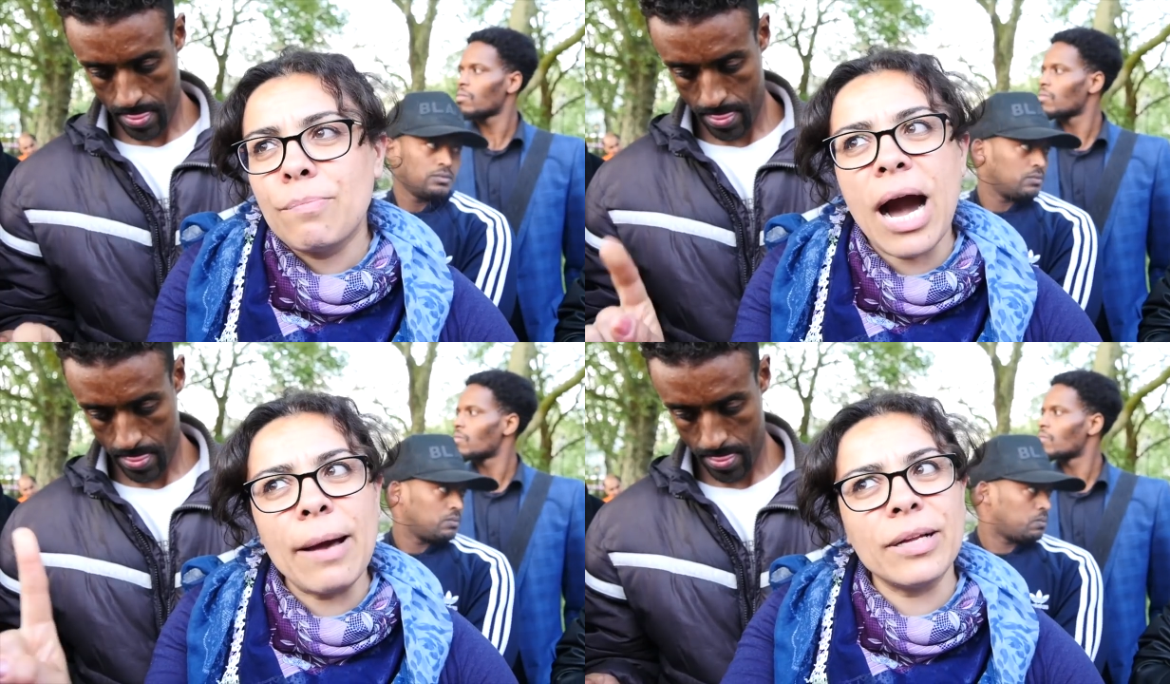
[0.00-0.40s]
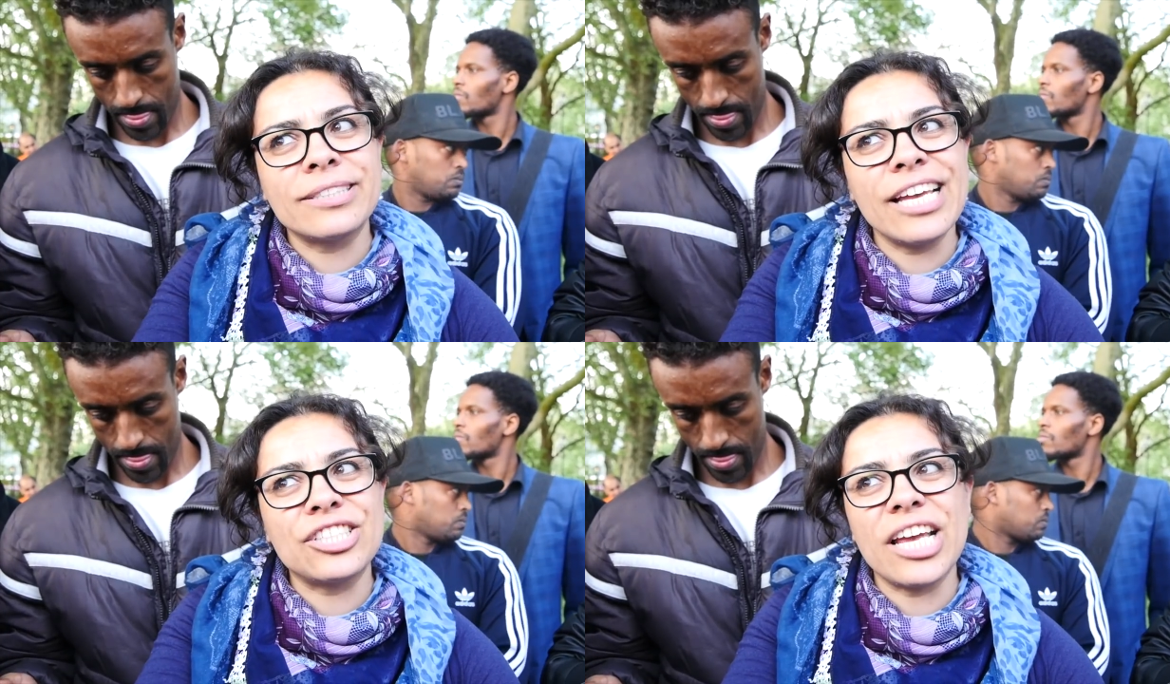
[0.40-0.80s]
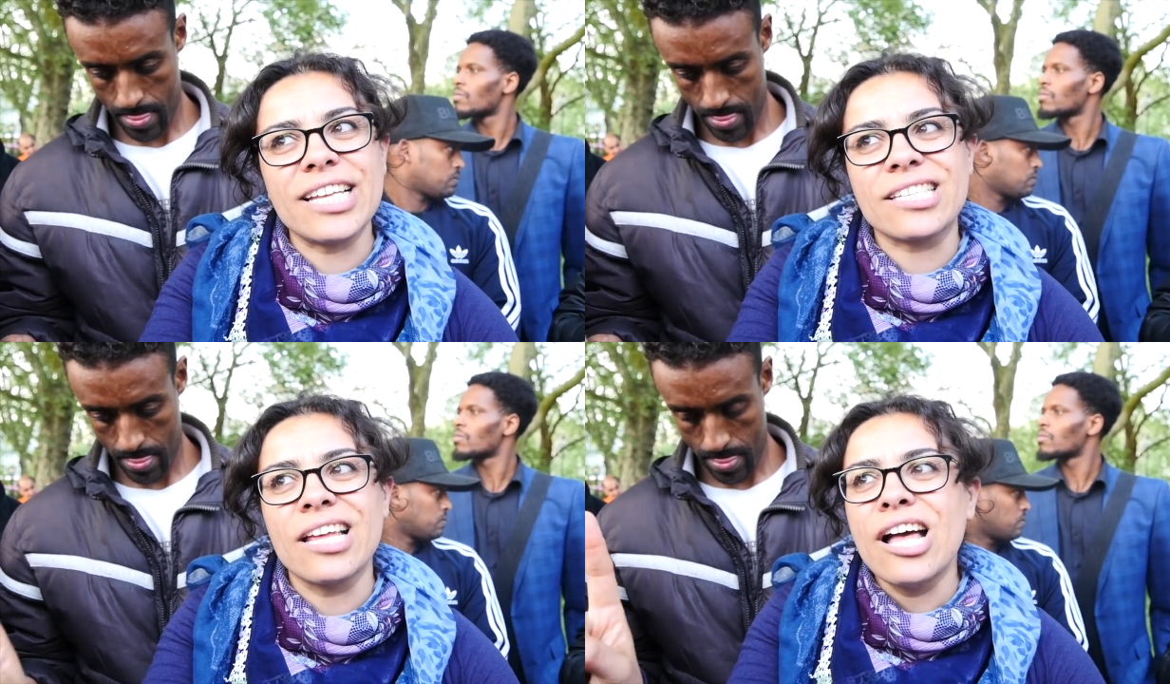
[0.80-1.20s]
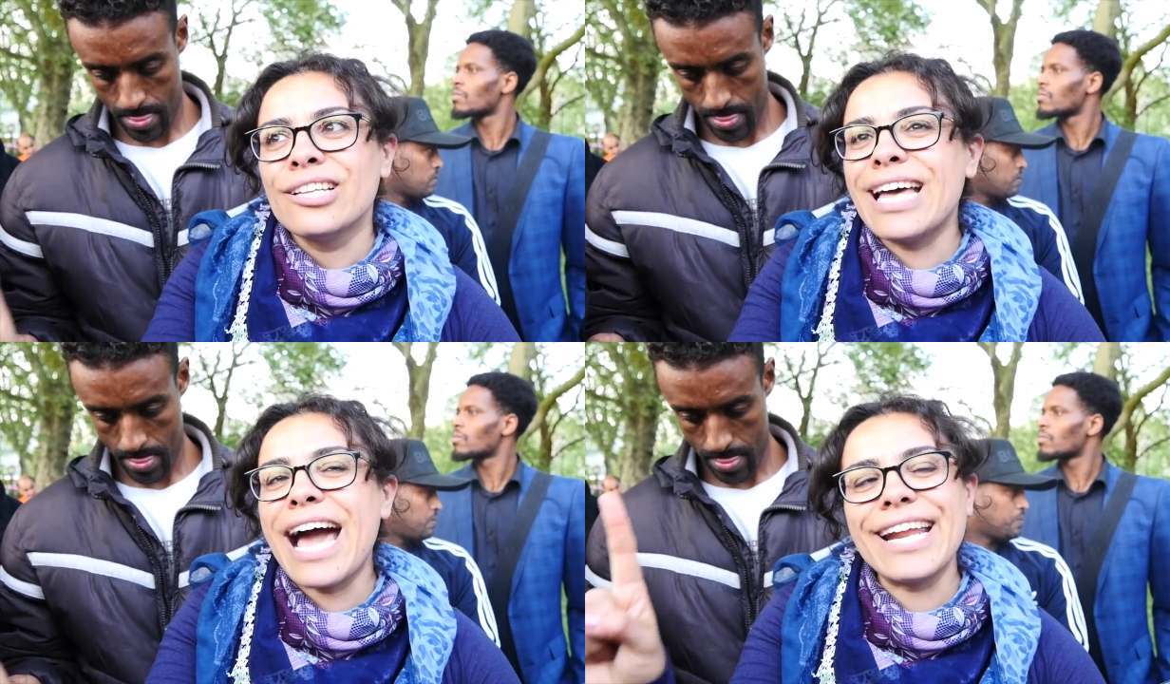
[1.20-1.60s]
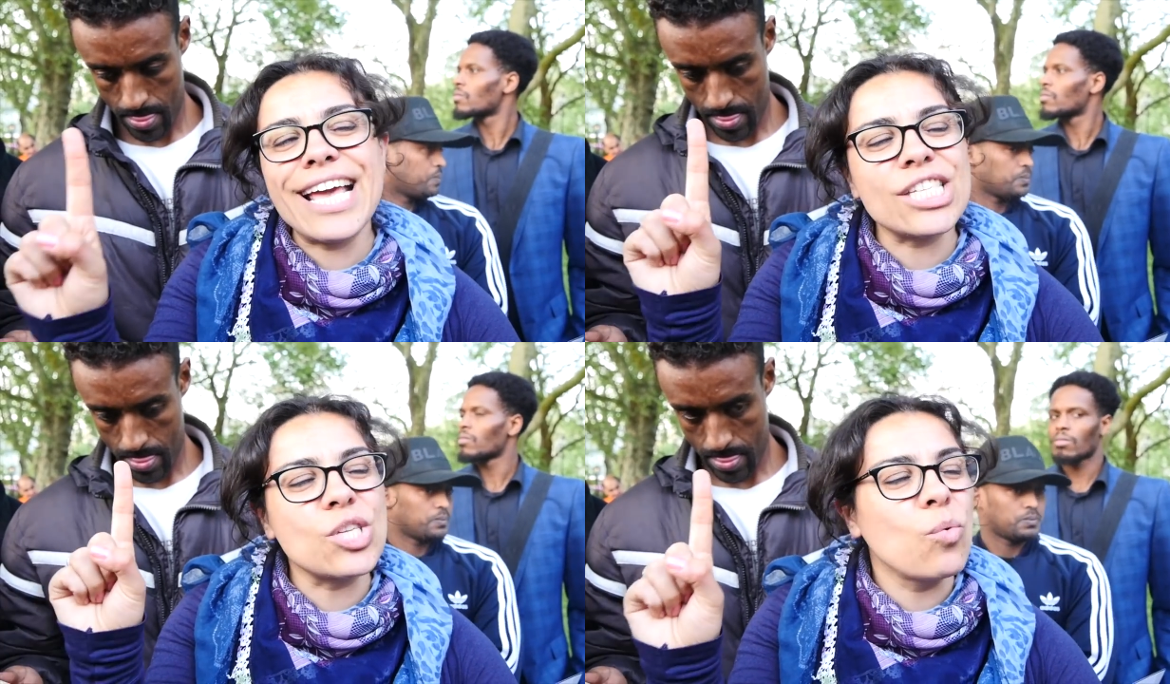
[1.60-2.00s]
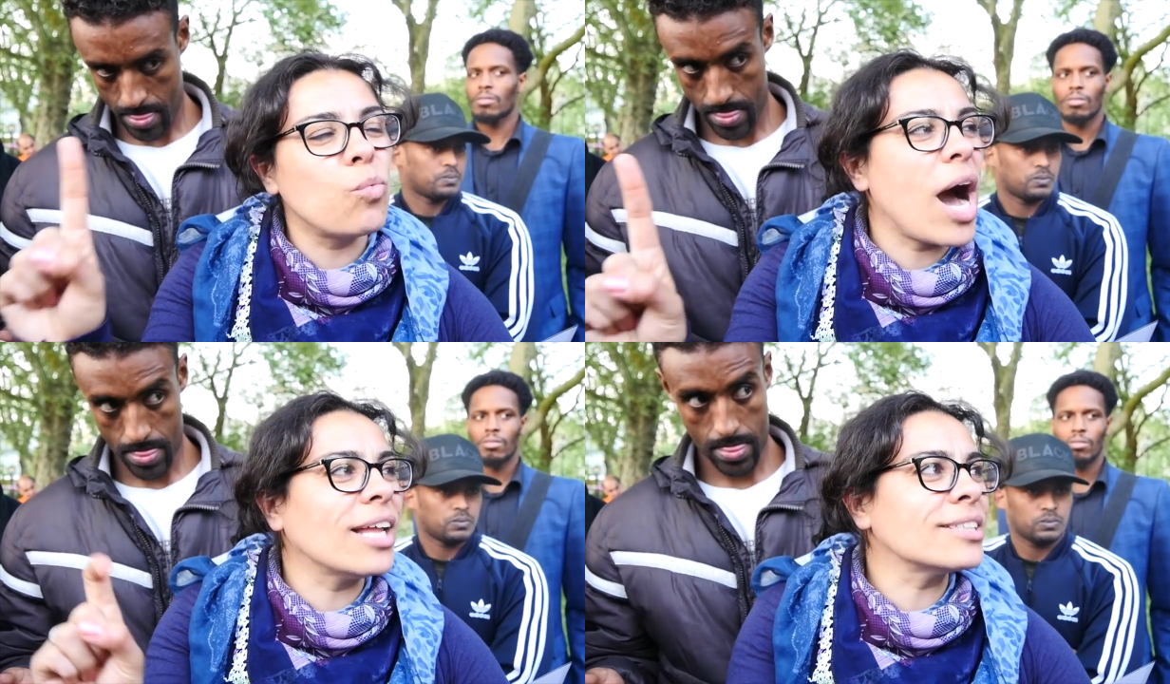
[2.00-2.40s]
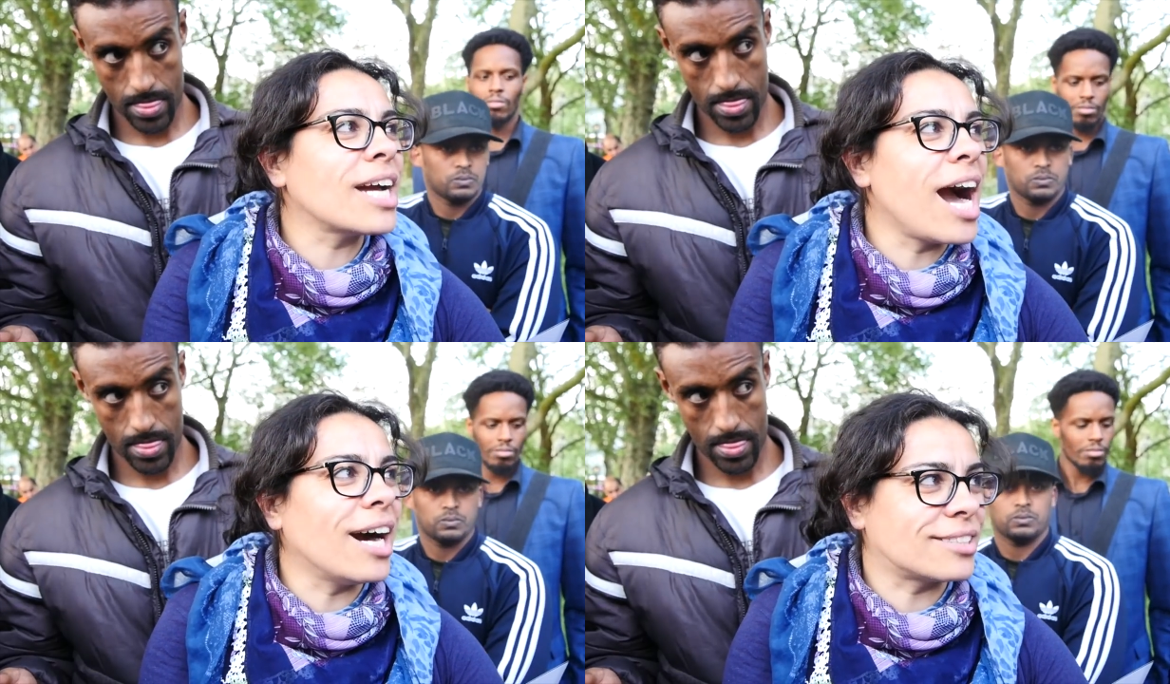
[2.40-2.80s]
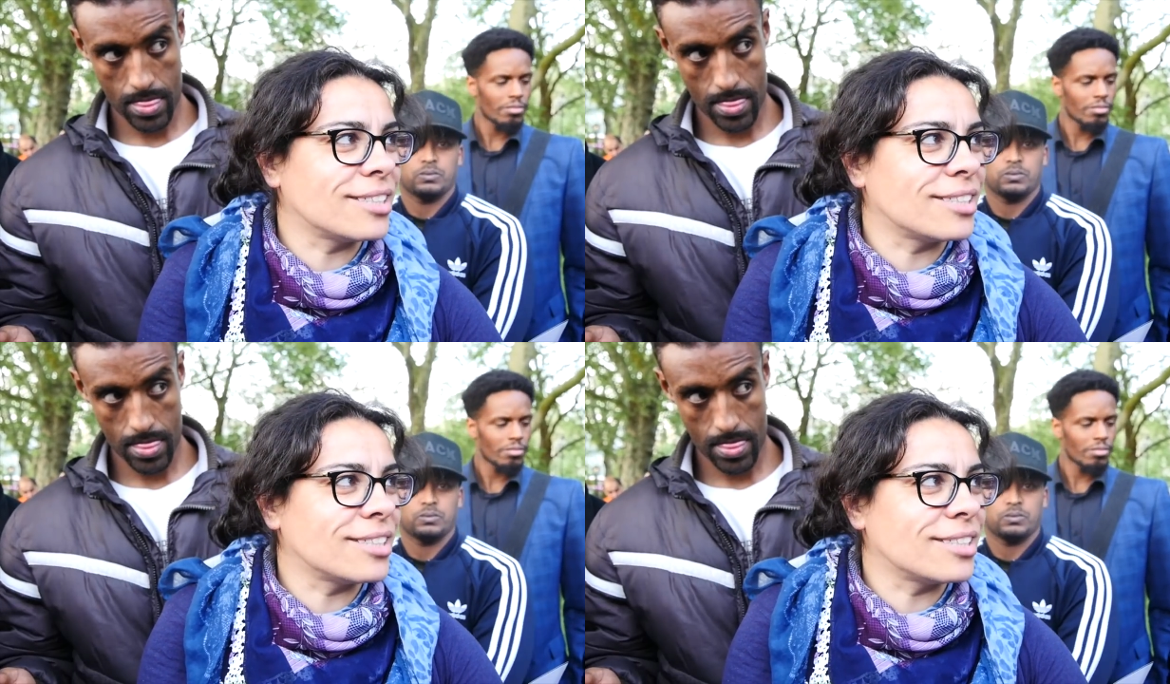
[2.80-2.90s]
Speaker 1: Bible teaches there is one God